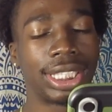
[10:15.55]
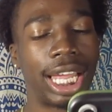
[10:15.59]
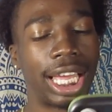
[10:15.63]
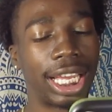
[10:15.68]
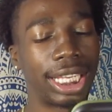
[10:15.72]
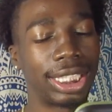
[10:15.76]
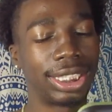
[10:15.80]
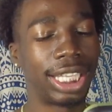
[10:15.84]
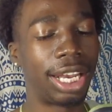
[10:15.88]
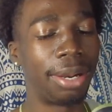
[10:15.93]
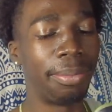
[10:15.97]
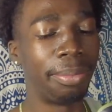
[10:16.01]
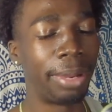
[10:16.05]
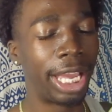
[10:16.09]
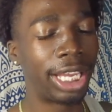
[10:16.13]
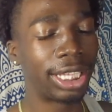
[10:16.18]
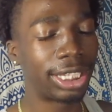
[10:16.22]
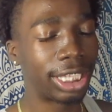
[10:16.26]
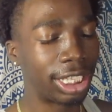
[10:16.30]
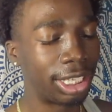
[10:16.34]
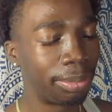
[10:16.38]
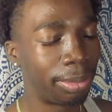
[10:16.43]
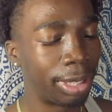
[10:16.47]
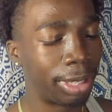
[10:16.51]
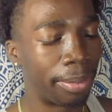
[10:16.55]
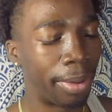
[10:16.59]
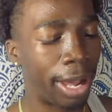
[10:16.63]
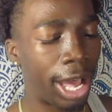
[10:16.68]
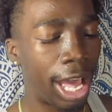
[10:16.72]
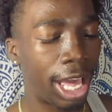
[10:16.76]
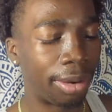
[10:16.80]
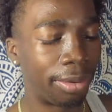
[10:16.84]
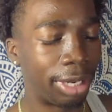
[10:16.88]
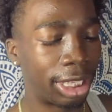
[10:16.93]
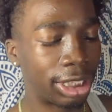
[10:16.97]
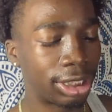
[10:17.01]
Like, it's not a bad thing to be a
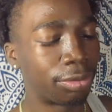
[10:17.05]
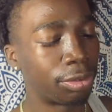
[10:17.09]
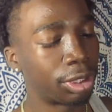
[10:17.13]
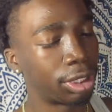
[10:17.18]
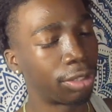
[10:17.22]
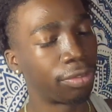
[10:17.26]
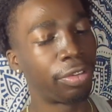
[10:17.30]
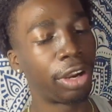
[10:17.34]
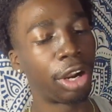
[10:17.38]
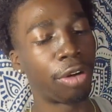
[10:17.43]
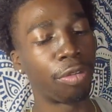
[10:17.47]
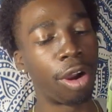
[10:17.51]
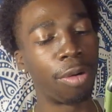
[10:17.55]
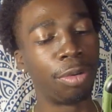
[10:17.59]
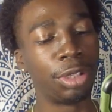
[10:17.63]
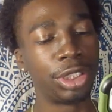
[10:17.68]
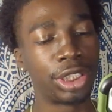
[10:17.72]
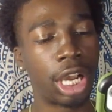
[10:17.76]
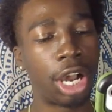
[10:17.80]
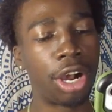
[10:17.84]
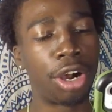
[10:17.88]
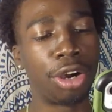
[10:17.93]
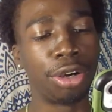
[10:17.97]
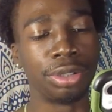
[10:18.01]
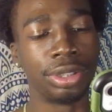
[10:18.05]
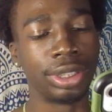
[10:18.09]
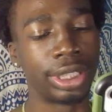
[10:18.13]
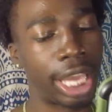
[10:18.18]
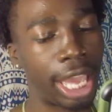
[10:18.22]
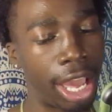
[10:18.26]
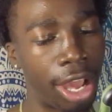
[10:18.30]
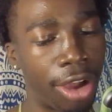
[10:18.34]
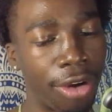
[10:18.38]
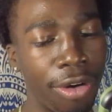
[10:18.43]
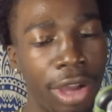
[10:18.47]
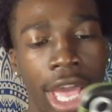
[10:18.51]
bottom. That's what the fuck wrong with y'all hoes
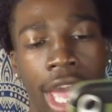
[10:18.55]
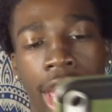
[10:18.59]
now.